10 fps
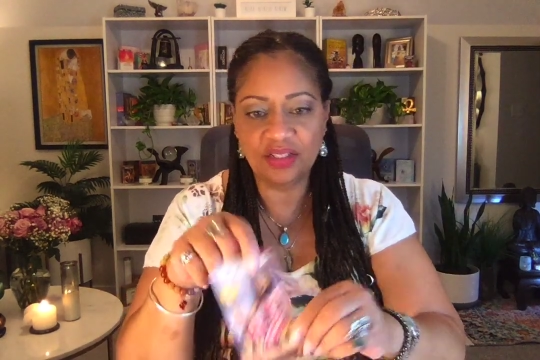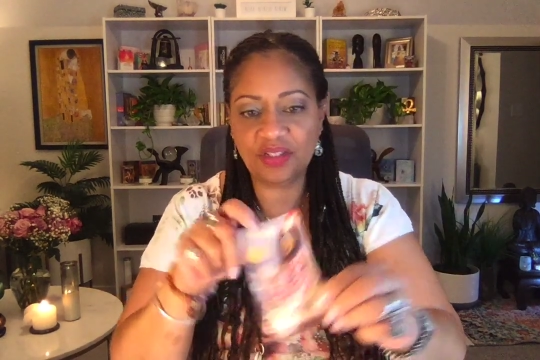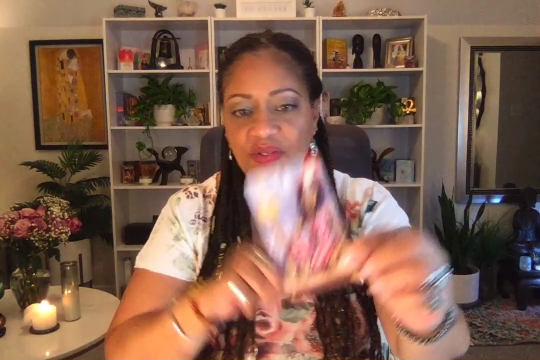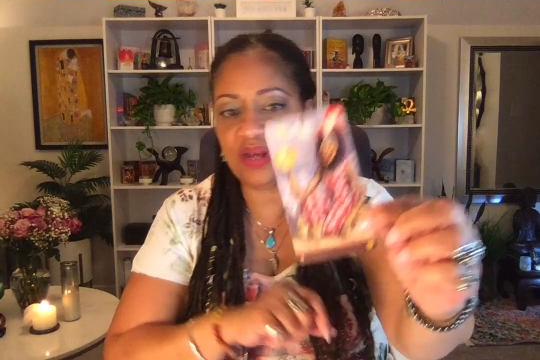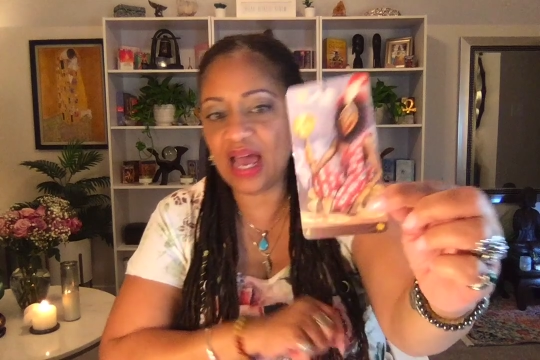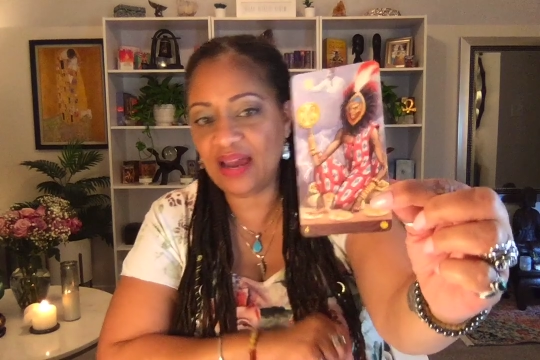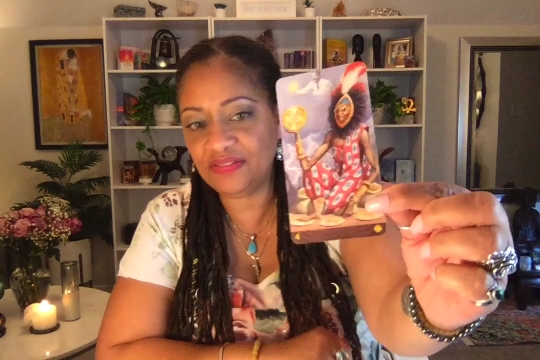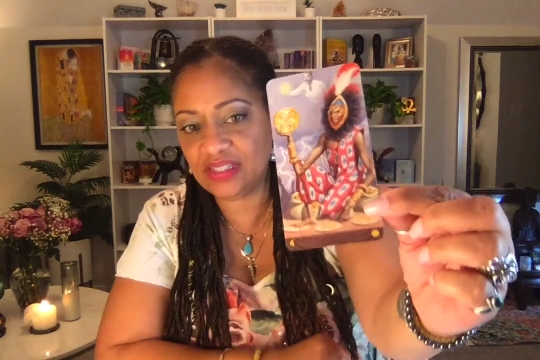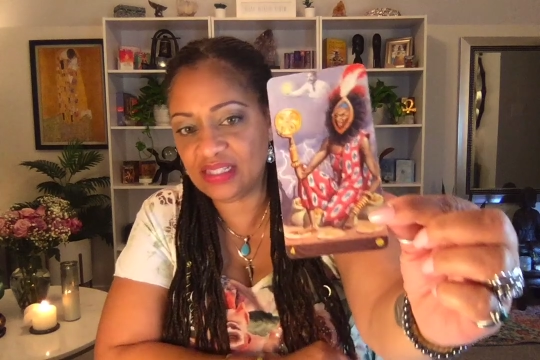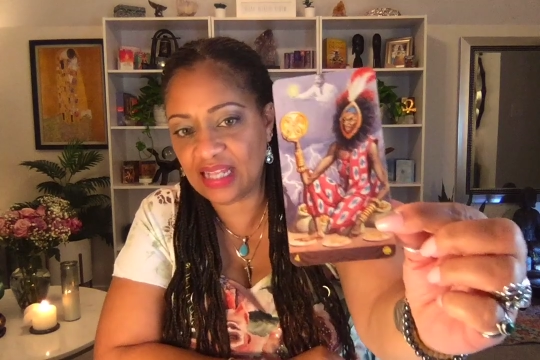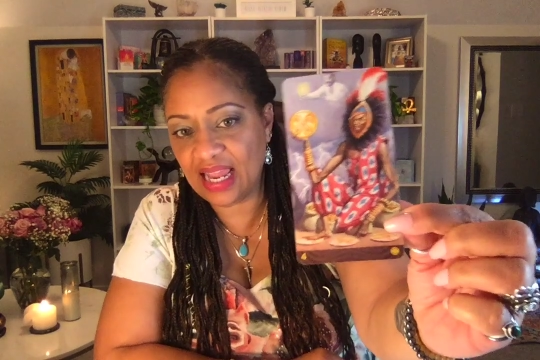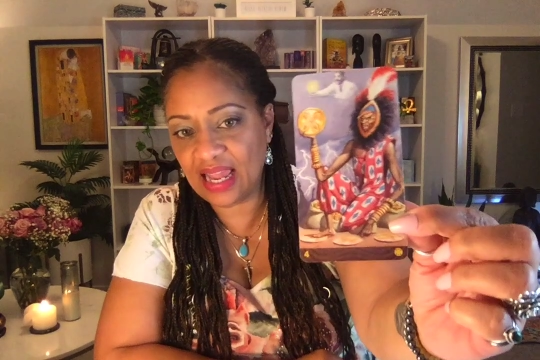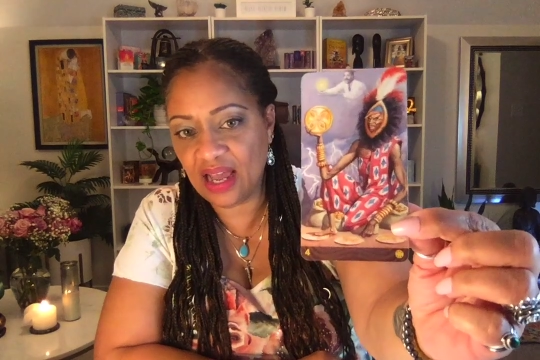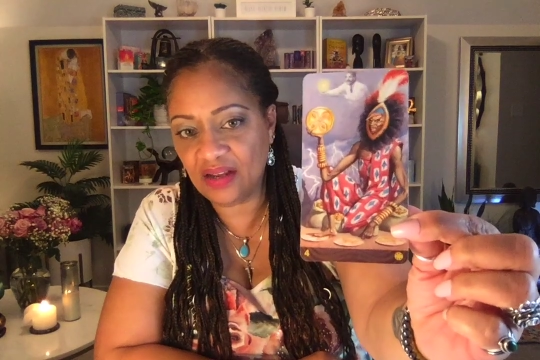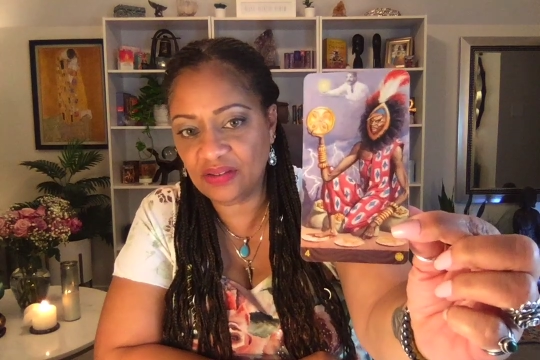do you have to stay
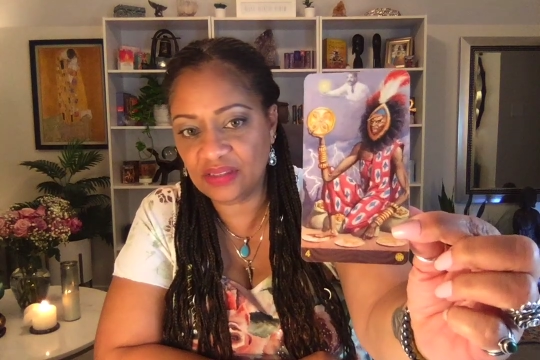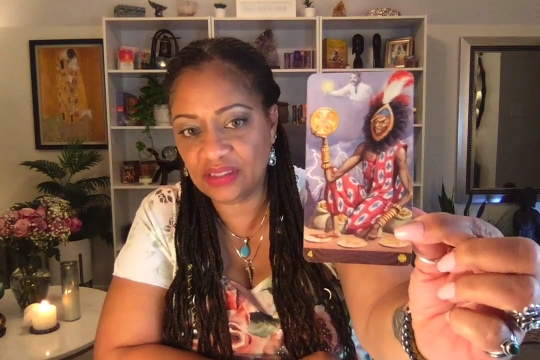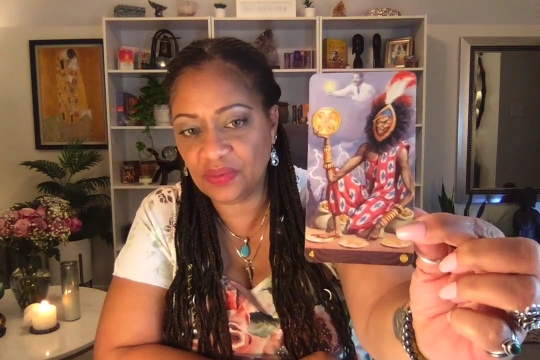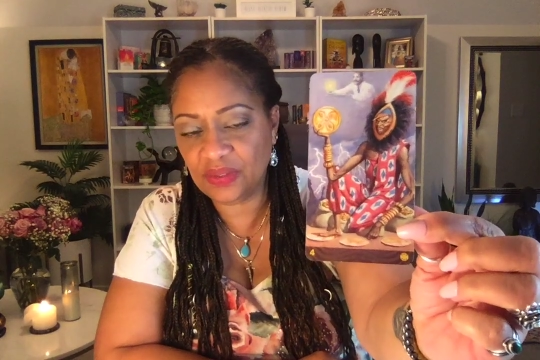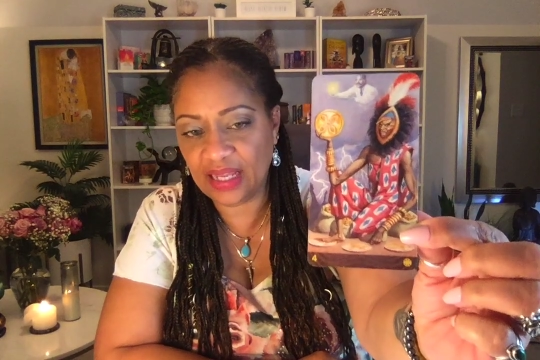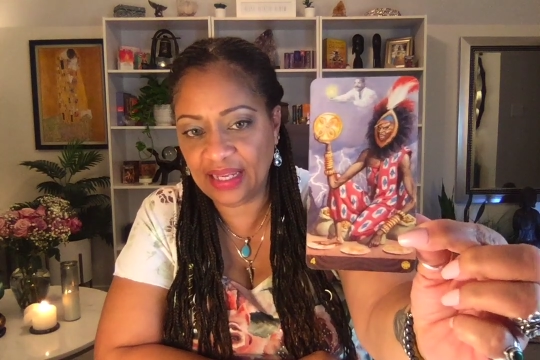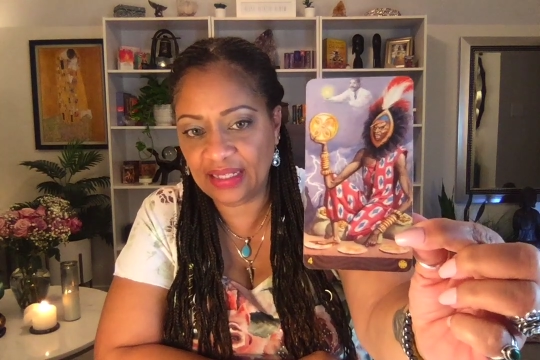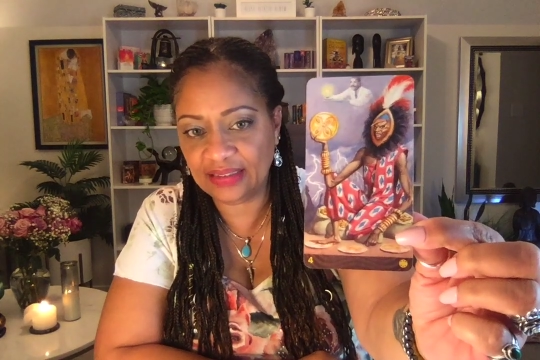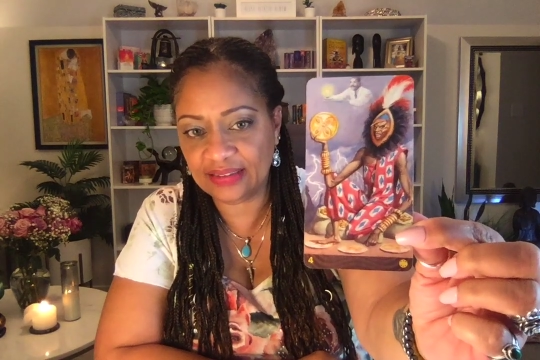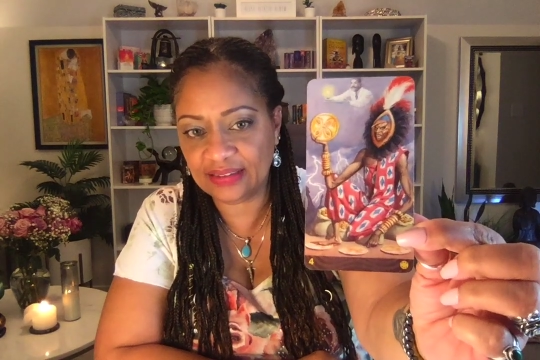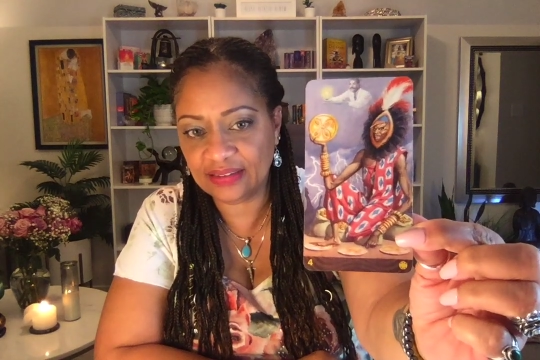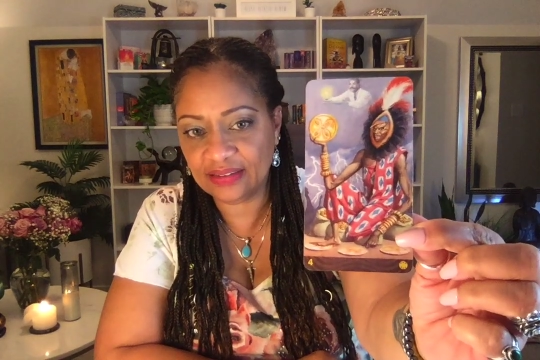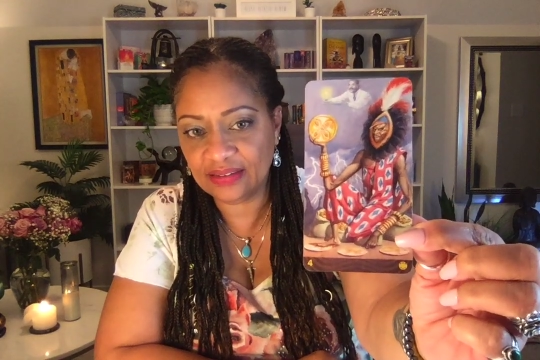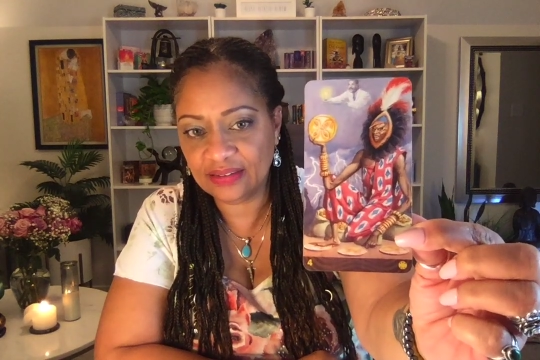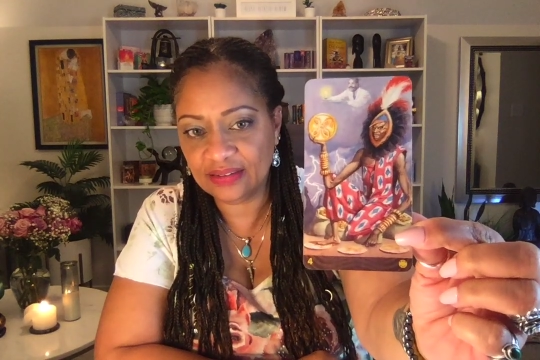out so late?
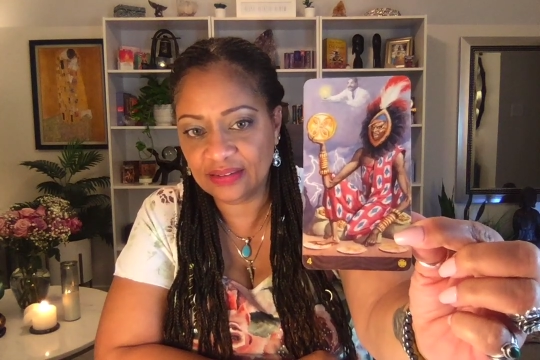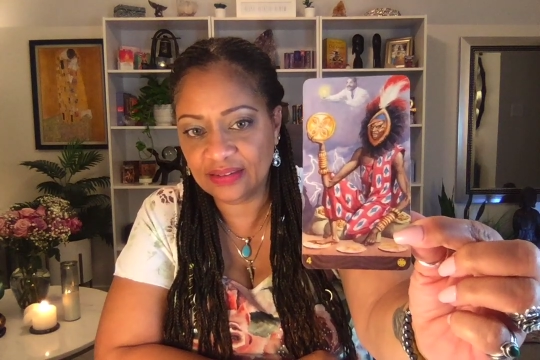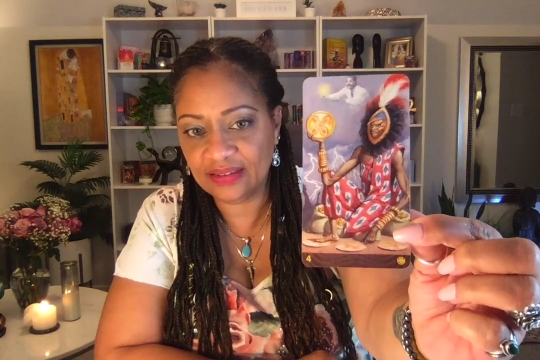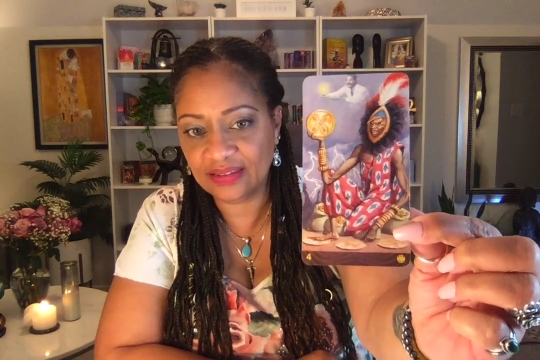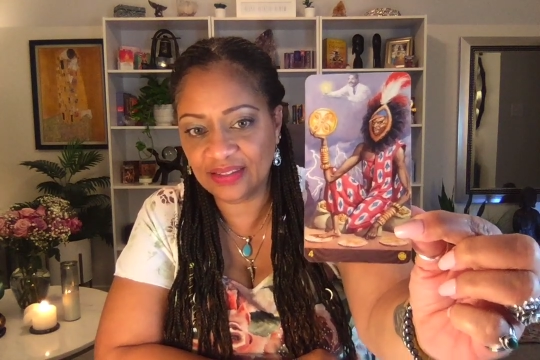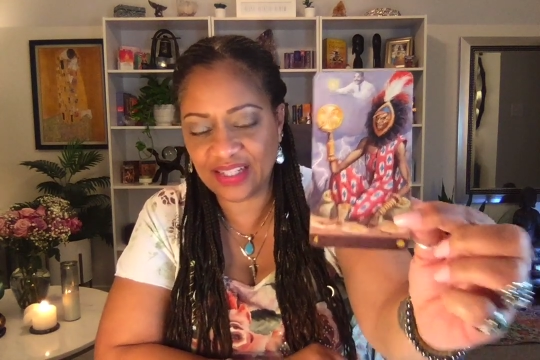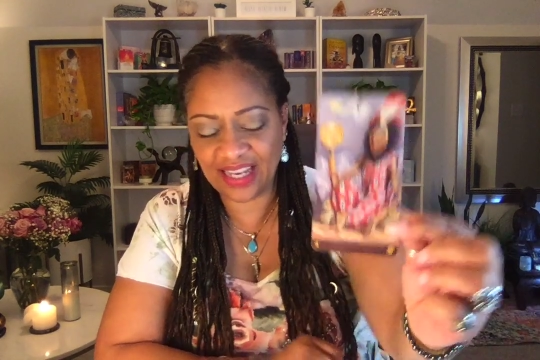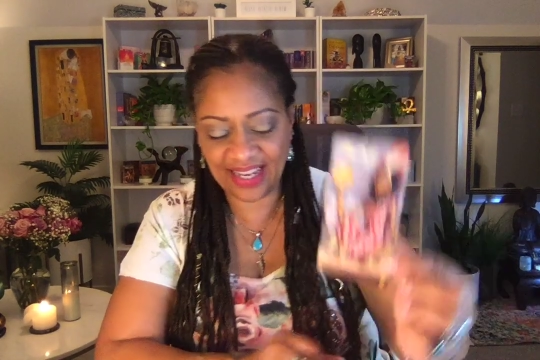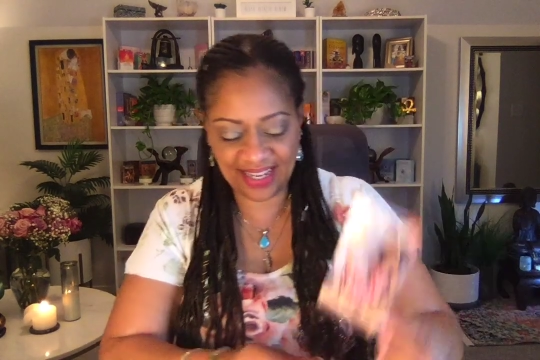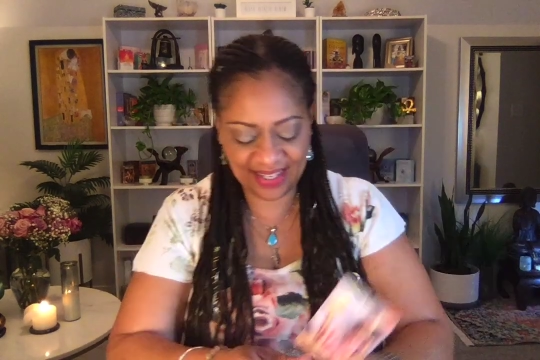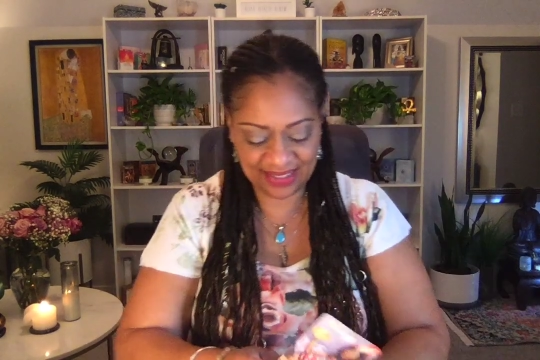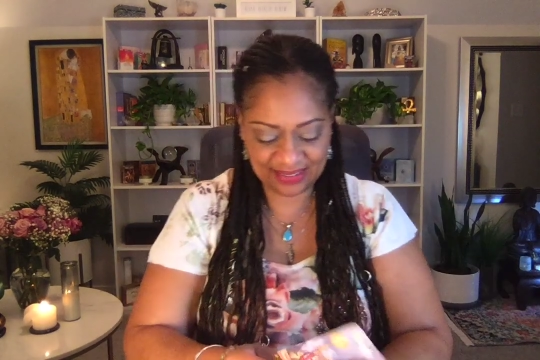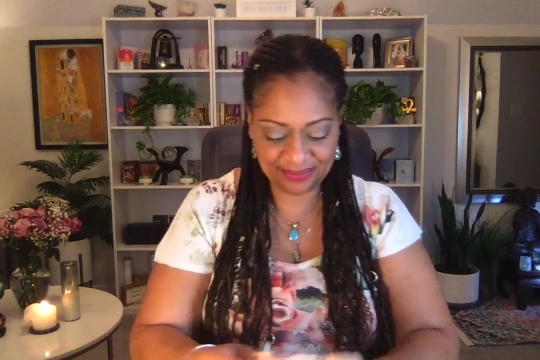Okay.